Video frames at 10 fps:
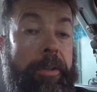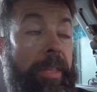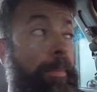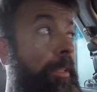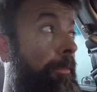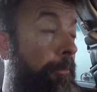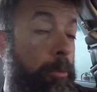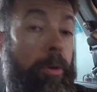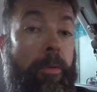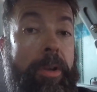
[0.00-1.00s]
So that means
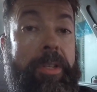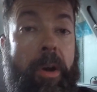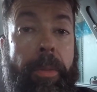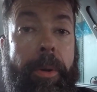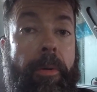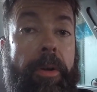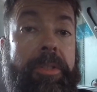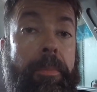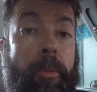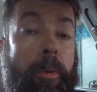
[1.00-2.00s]
4 degrees all the way
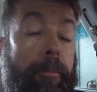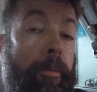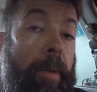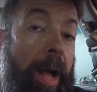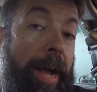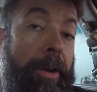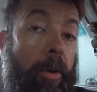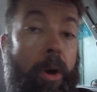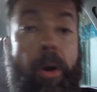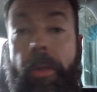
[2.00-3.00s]
across the board from
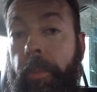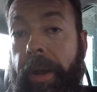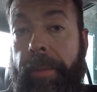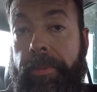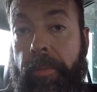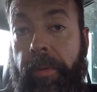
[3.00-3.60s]
idle all the way up through